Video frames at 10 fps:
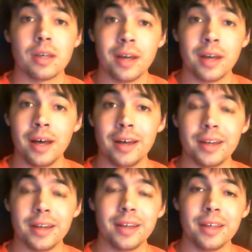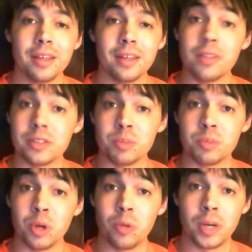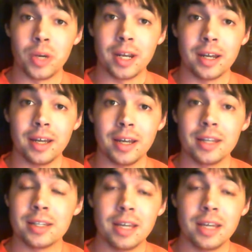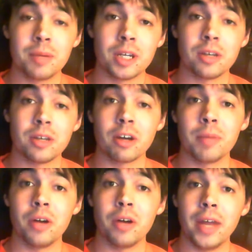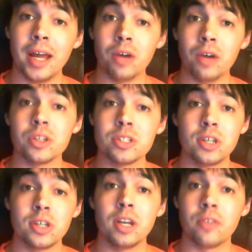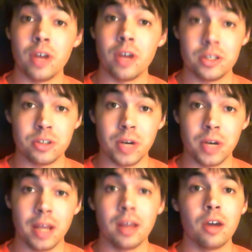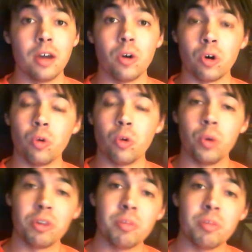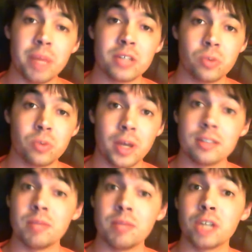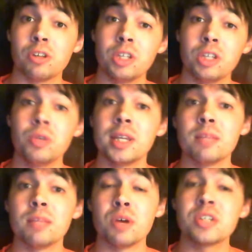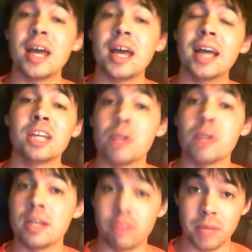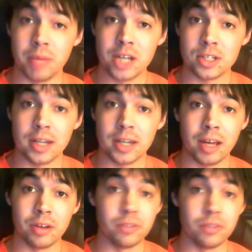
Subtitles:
Hi, this is Puad189, and today I'm going to talk about how to study for history, or what are the best ways to make sure that you get the most accurate information out of